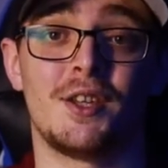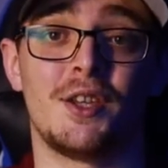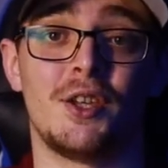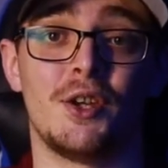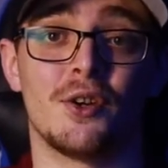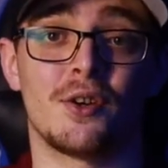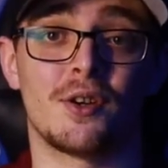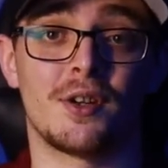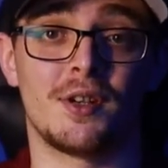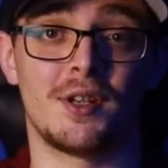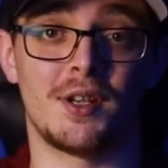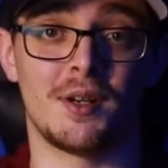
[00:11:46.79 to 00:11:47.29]

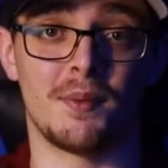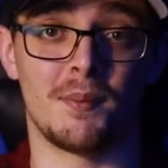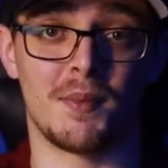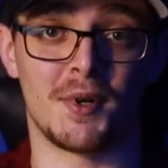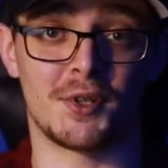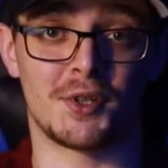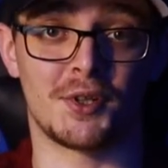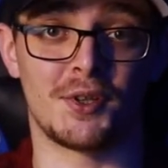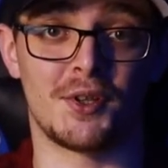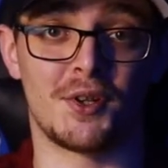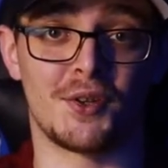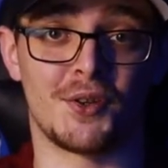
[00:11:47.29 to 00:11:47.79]
You're going to need a
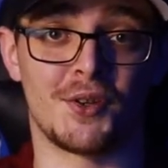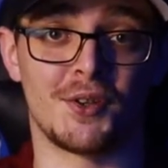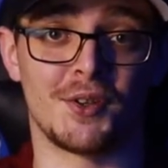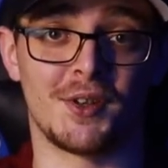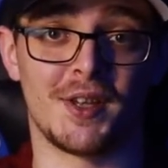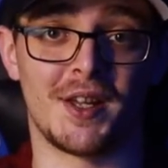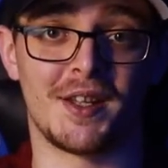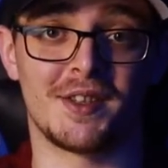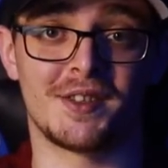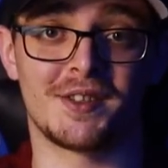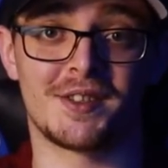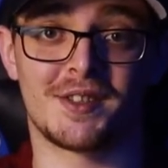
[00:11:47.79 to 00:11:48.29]
much longer
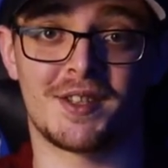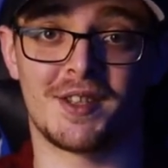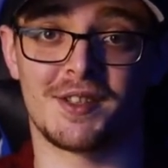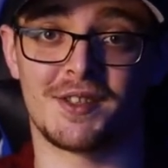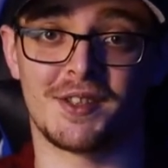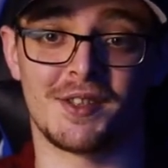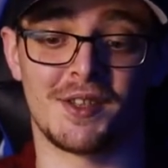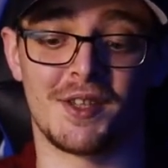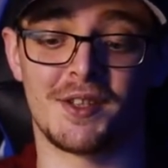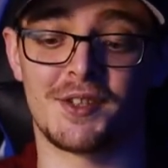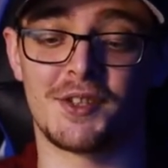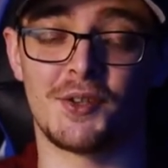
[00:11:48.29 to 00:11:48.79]
lens, because
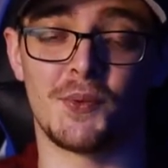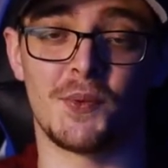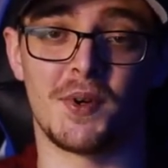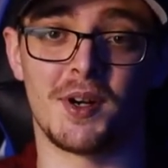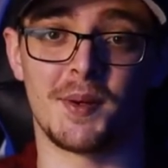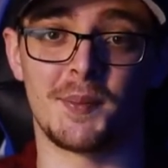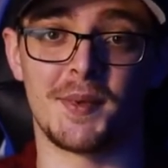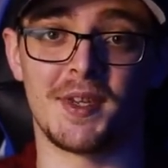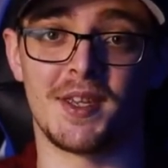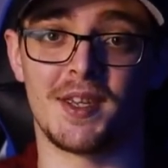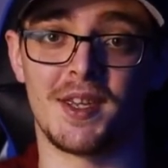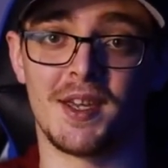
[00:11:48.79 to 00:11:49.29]
unless you want
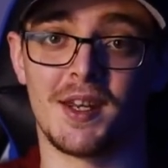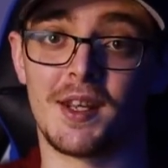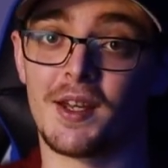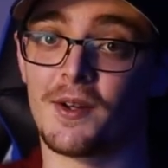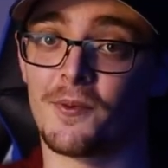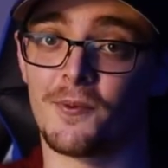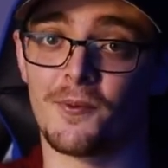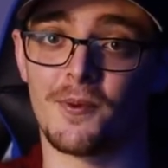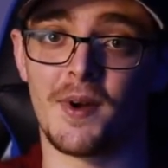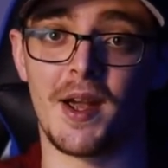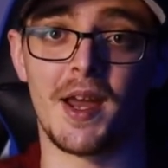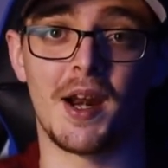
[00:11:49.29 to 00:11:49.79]
to be getting
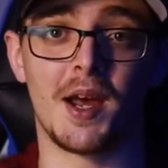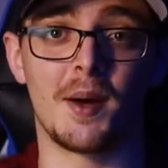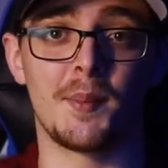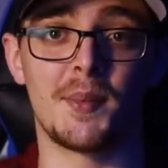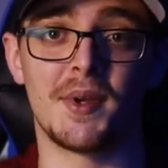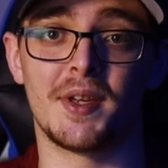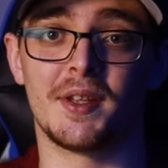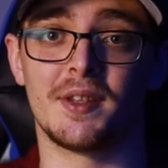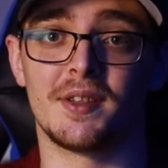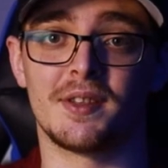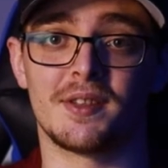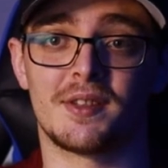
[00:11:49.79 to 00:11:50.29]
right up
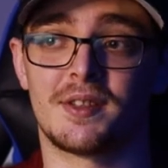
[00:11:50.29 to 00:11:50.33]
in,